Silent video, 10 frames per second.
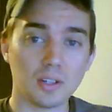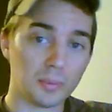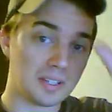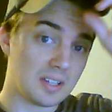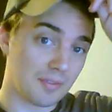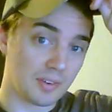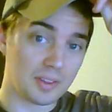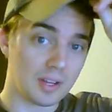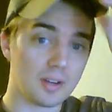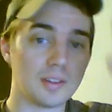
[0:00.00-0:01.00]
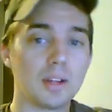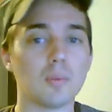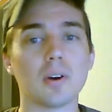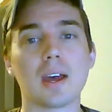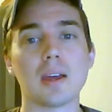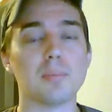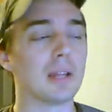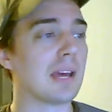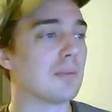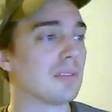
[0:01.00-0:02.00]
a little bit different than what I
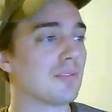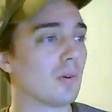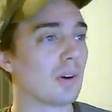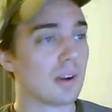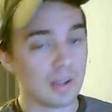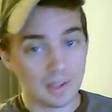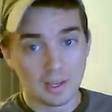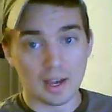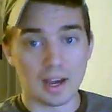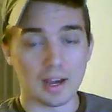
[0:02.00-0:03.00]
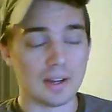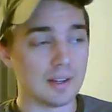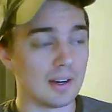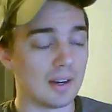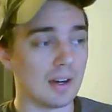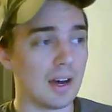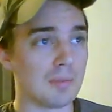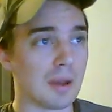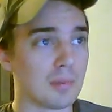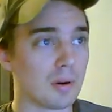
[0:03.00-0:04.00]
had planned before on
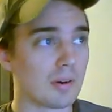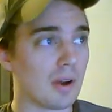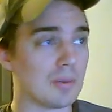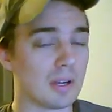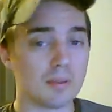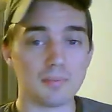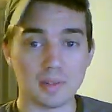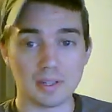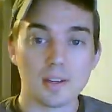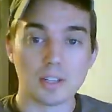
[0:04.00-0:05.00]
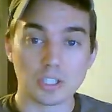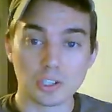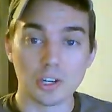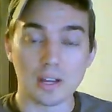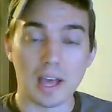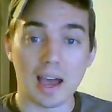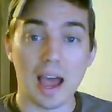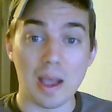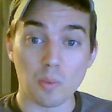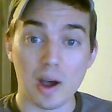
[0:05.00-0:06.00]
my program here. This is good.
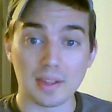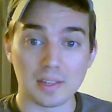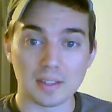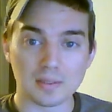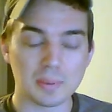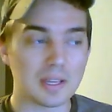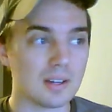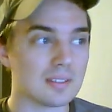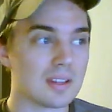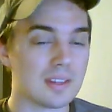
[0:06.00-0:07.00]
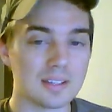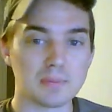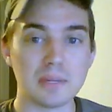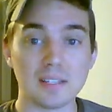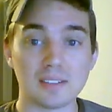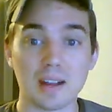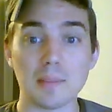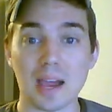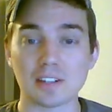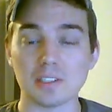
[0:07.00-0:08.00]
I want this because this means
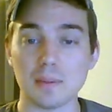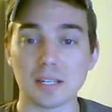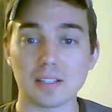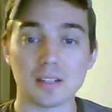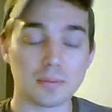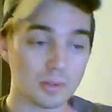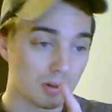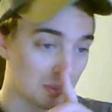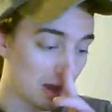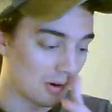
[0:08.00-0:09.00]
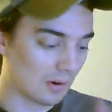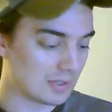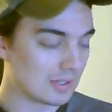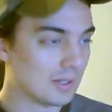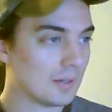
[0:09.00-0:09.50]
that I'm actually making some sort of progress.